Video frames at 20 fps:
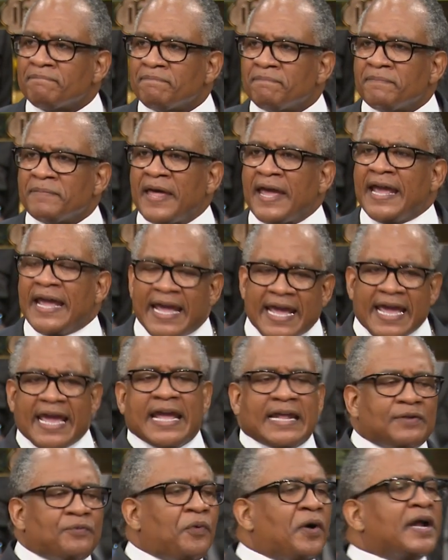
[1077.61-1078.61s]
They
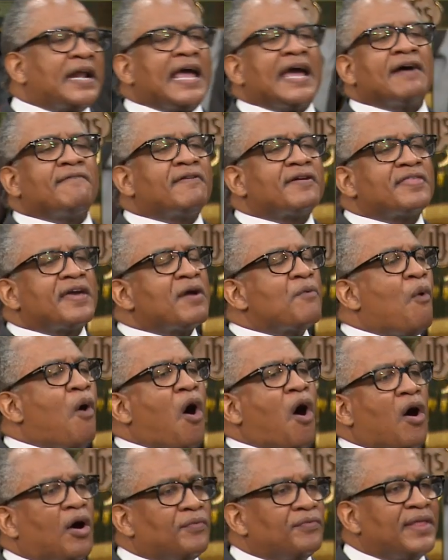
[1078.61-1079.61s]
eat whatever they
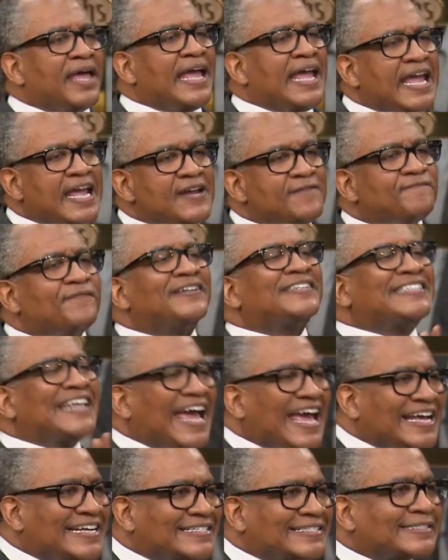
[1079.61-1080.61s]
want. They eat for
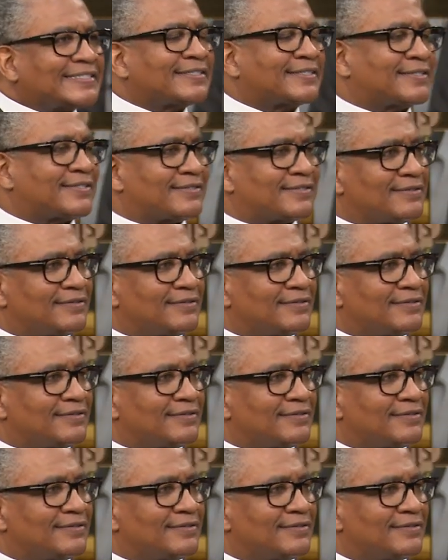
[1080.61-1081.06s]
taste.